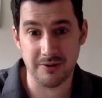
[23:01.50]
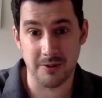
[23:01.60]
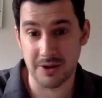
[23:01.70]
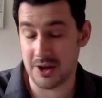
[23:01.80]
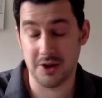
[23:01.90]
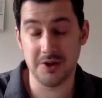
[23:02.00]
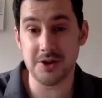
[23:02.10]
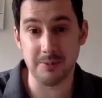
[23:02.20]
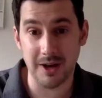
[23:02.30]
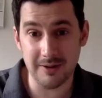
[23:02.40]
from a
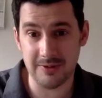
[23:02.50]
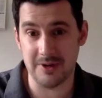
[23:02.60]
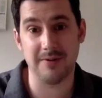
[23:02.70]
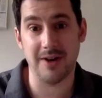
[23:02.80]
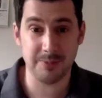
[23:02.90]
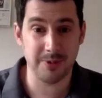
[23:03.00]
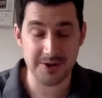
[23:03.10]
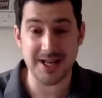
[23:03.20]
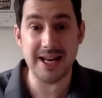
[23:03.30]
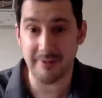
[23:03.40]
customer, from an advice
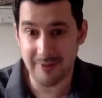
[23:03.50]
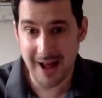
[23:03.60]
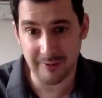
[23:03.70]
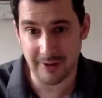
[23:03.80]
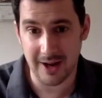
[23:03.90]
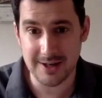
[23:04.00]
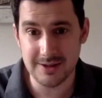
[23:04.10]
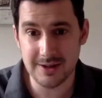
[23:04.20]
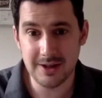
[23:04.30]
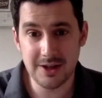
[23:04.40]
process in a fact
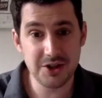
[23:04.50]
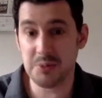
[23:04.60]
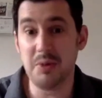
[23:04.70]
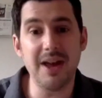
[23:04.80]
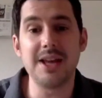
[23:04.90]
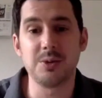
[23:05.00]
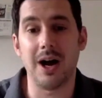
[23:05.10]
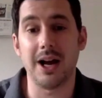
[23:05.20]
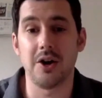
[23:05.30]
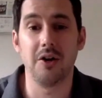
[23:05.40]
find, some of it is
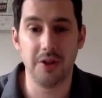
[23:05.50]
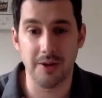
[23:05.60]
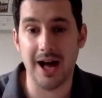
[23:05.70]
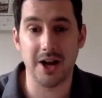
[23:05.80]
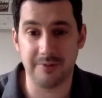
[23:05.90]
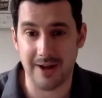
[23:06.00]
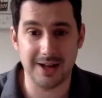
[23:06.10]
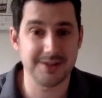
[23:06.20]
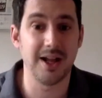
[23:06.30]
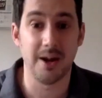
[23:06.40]
what I call the hard
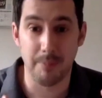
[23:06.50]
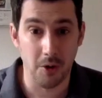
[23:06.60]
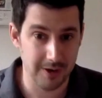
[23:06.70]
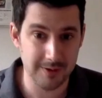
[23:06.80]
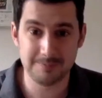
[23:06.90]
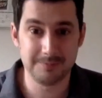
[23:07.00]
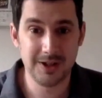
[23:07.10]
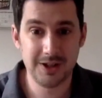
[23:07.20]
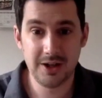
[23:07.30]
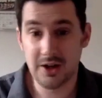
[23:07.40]
facts that are boring.
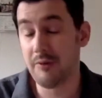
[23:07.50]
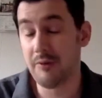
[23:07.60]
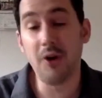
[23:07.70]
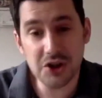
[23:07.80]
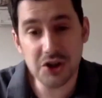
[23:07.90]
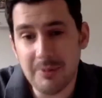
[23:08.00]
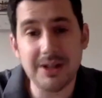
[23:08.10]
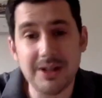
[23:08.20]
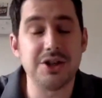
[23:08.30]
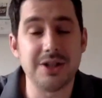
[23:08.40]
Unfortunately, I'm
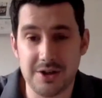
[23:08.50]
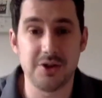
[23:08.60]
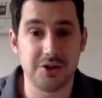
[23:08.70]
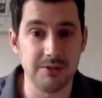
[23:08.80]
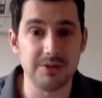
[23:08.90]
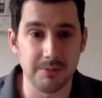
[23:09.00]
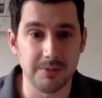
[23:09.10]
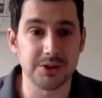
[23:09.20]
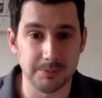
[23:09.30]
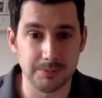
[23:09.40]
going to need your national insurance
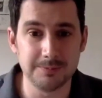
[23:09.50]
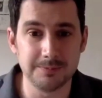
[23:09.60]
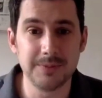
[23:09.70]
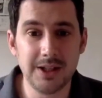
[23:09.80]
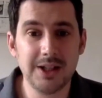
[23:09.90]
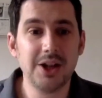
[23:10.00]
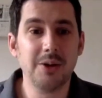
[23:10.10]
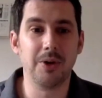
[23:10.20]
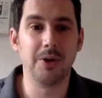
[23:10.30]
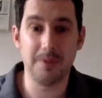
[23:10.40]
number at some point,
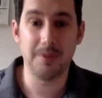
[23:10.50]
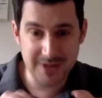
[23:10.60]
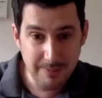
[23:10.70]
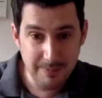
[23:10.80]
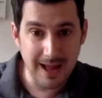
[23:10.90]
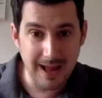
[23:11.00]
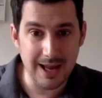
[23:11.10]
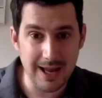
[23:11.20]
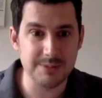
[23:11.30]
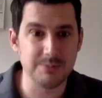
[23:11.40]
but typing that
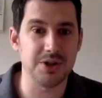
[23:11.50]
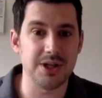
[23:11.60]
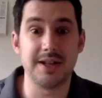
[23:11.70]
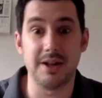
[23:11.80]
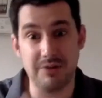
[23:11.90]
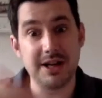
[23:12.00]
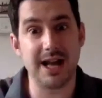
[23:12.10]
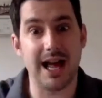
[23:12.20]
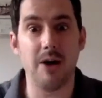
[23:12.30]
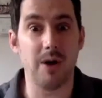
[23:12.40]
in is much easier than
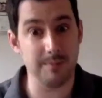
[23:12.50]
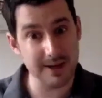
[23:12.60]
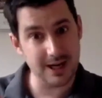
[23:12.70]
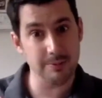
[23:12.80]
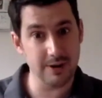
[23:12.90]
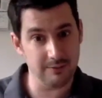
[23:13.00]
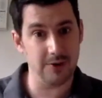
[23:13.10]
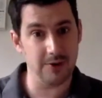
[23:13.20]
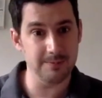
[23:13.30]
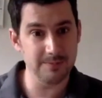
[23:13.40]
reading it out and me typing it
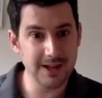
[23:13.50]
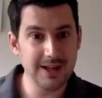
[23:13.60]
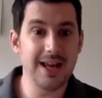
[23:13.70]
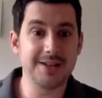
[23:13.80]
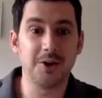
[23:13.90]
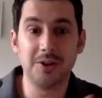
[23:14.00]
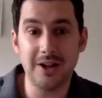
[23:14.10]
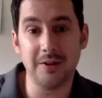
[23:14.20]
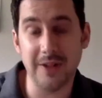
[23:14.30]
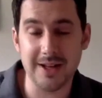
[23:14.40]
for you. It's all
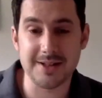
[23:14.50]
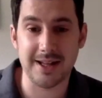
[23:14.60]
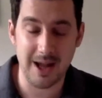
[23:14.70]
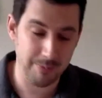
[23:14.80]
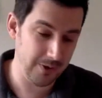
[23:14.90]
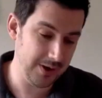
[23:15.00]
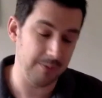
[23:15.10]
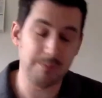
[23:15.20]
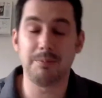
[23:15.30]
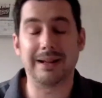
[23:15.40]
little things like that, but, you
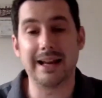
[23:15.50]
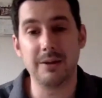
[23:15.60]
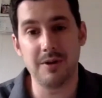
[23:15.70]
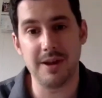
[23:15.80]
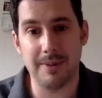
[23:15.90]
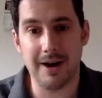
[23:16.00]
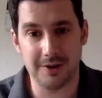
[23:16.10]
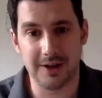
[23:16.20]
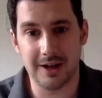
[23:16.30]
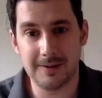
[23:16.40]
know, planning with your
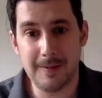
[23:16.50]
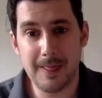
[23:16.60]
partner,